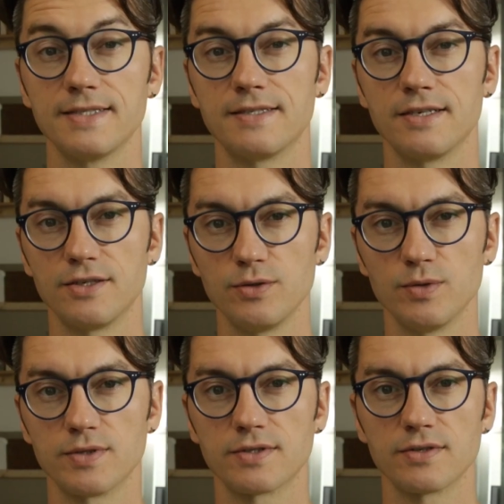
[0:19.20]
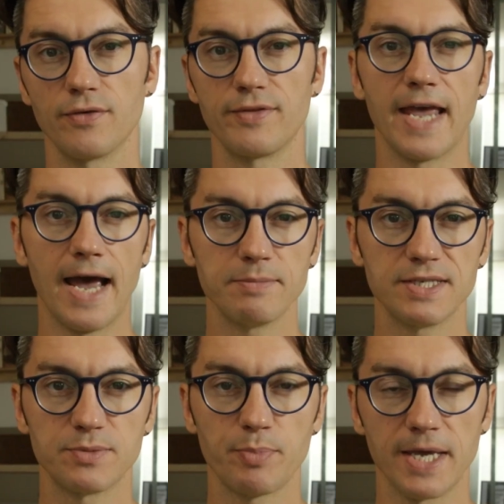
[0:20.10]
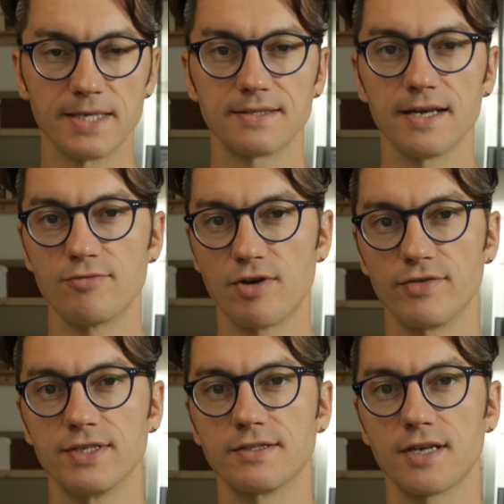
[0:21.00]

is the use of the empty space around this